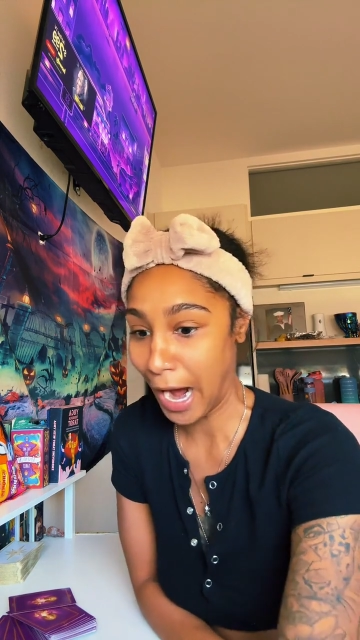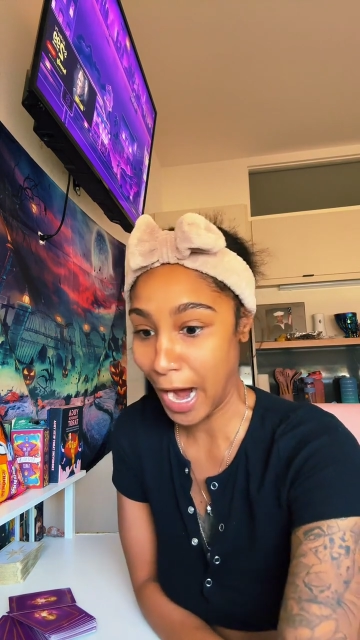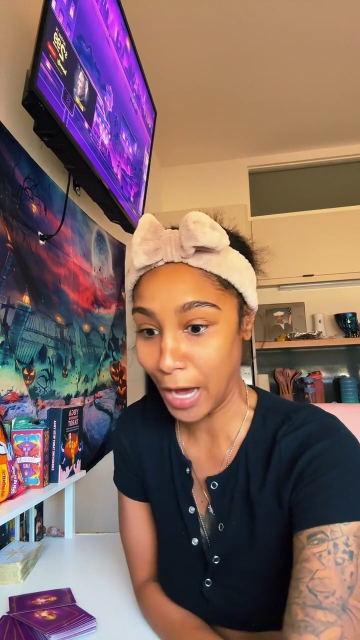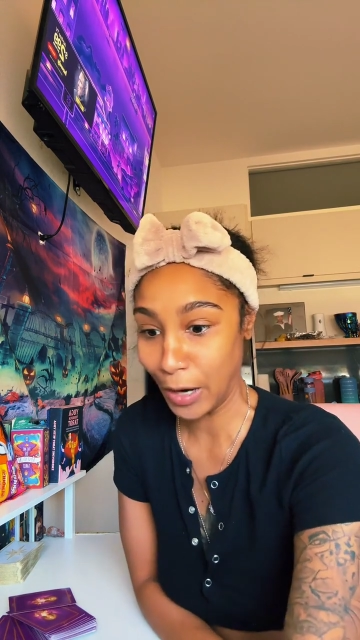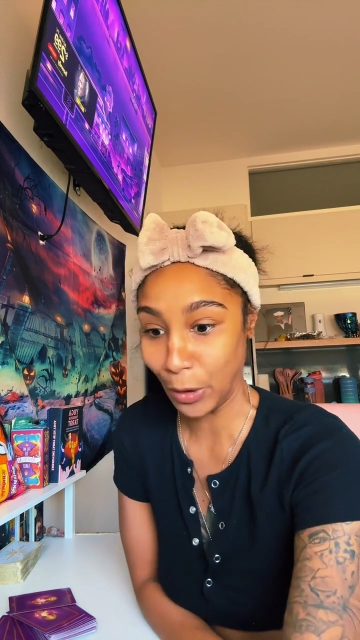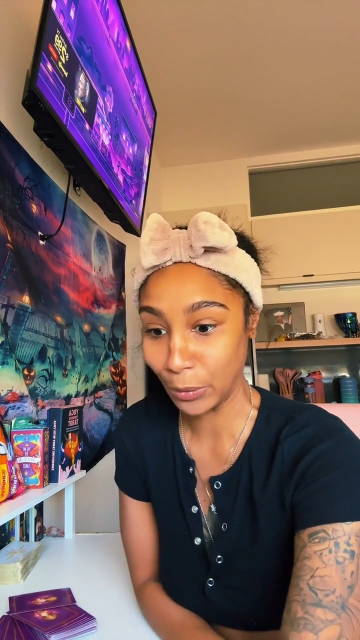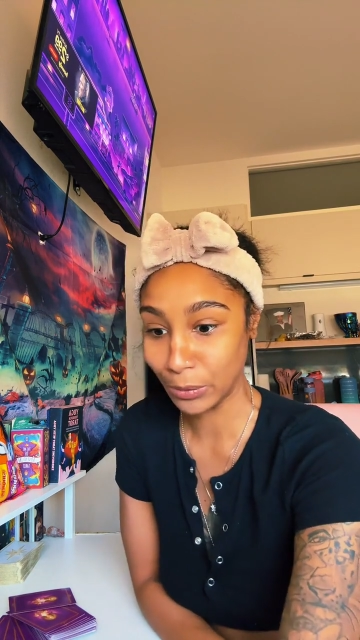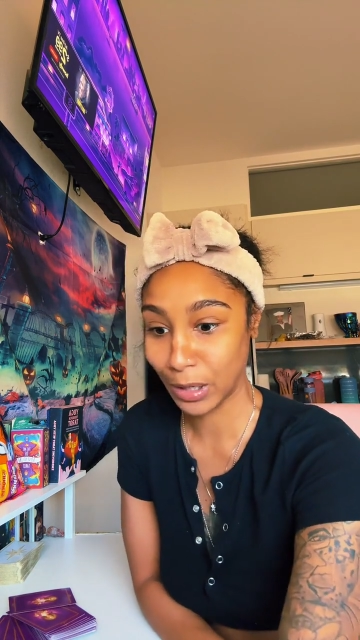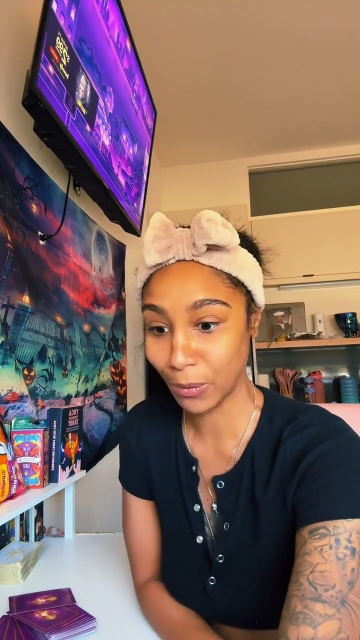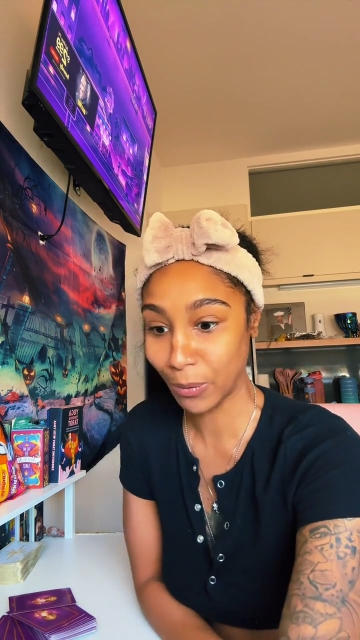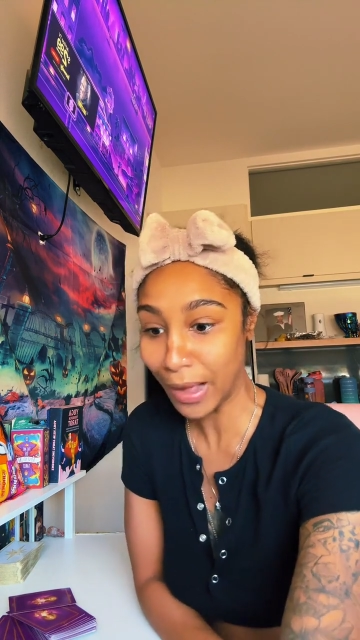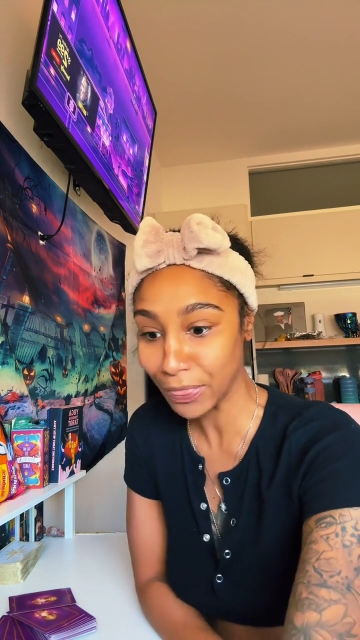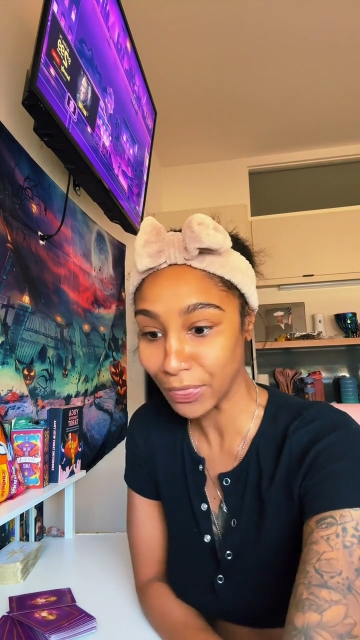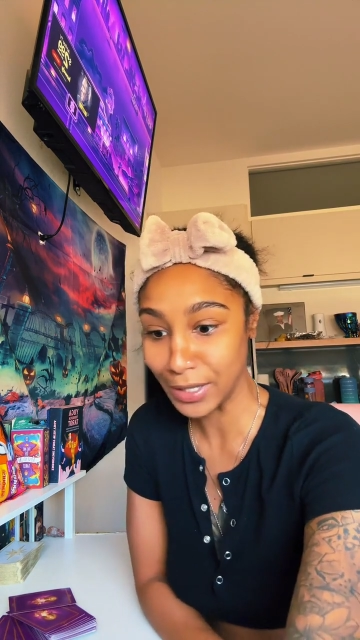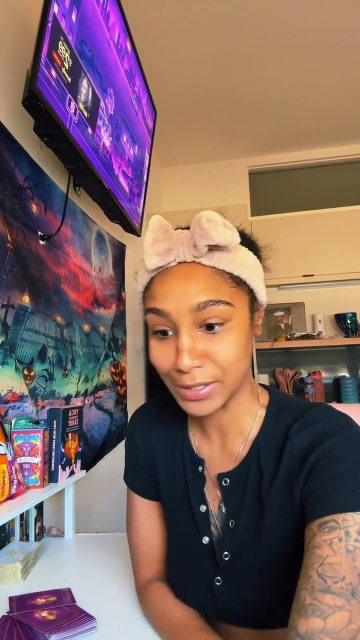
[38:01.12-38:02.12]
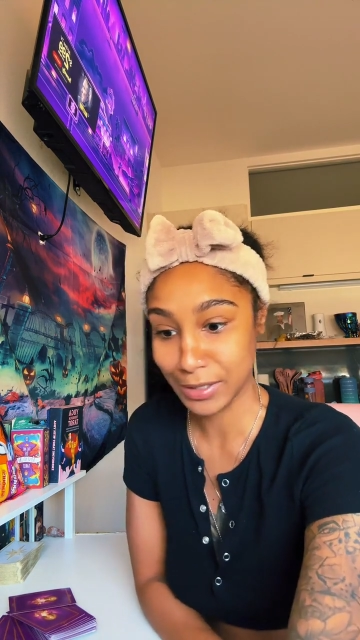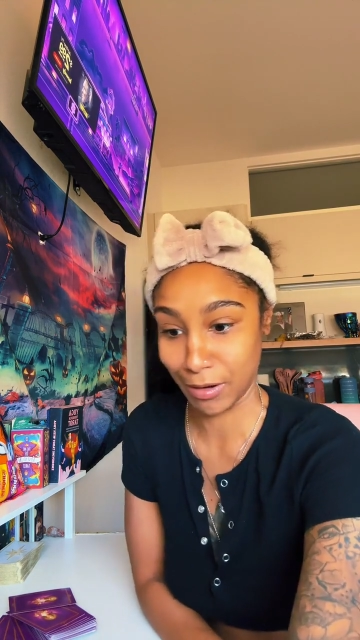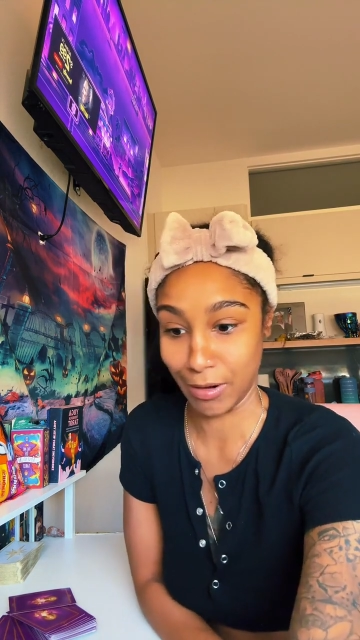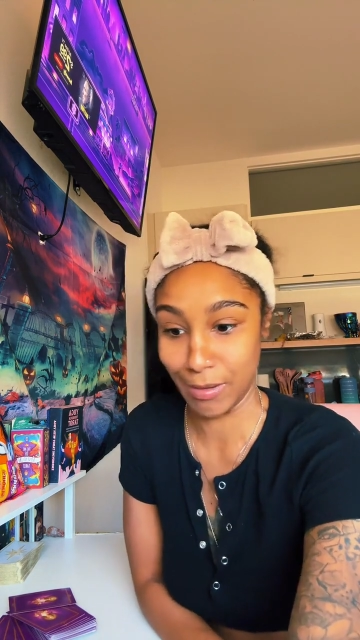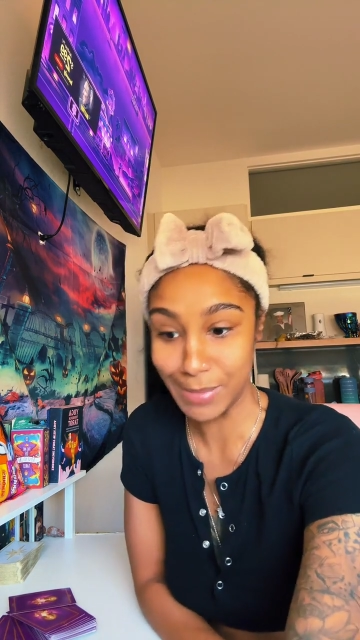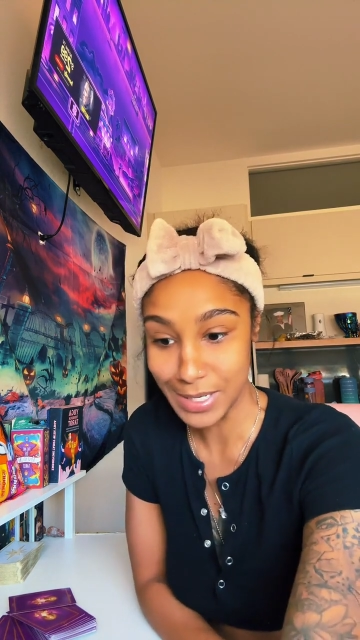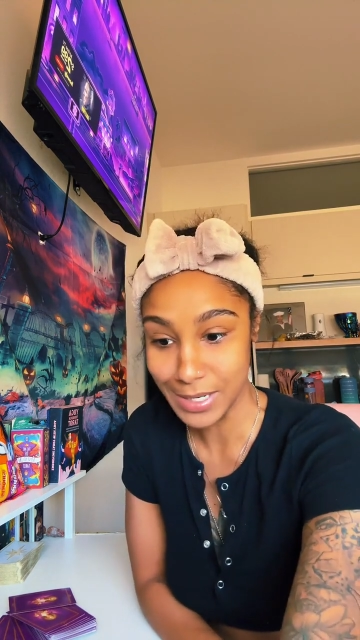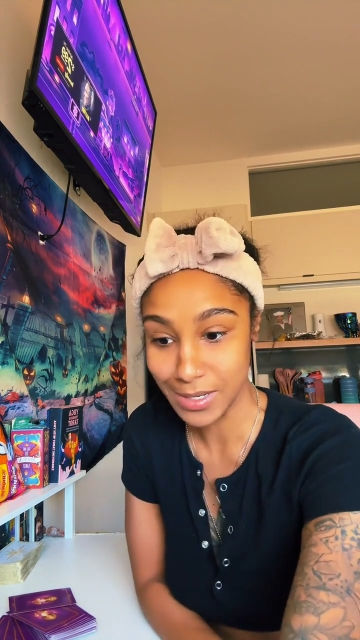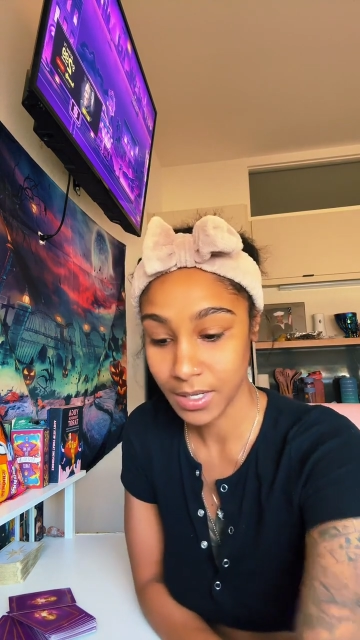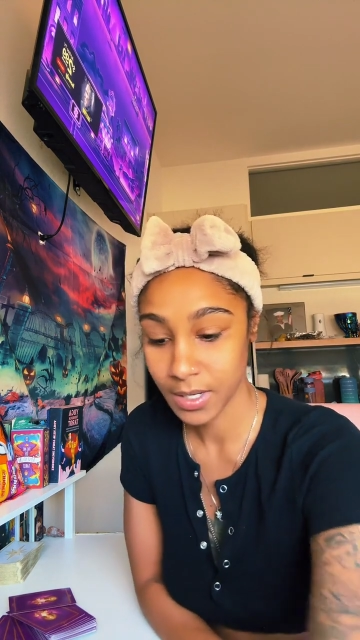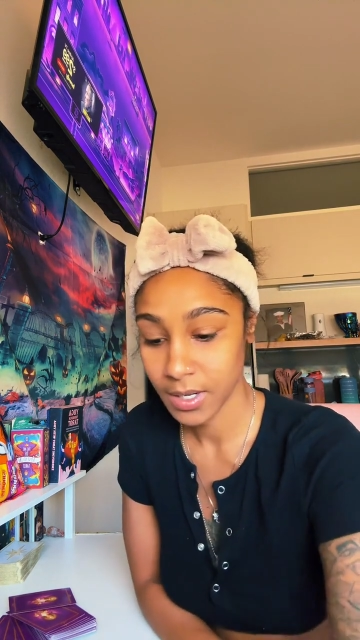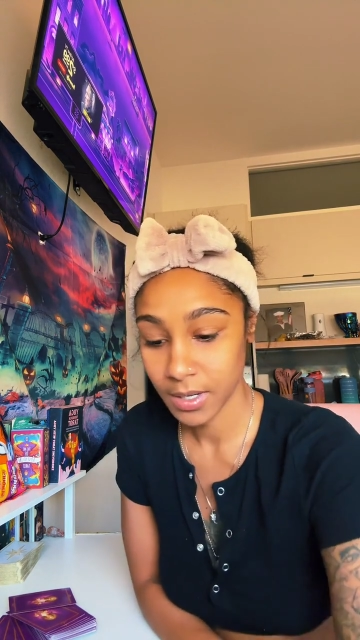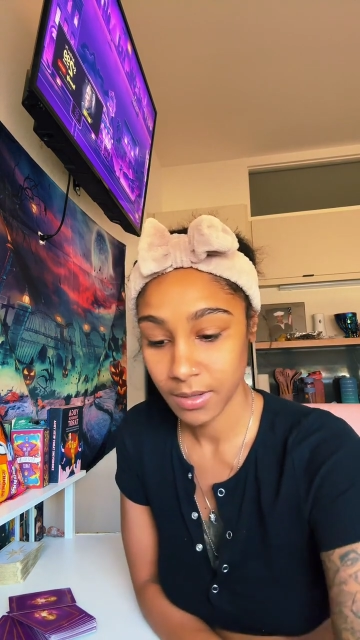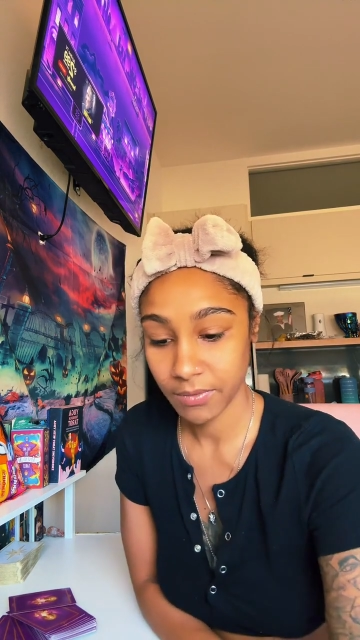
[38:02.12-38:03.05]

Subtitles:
I don't know what this could be.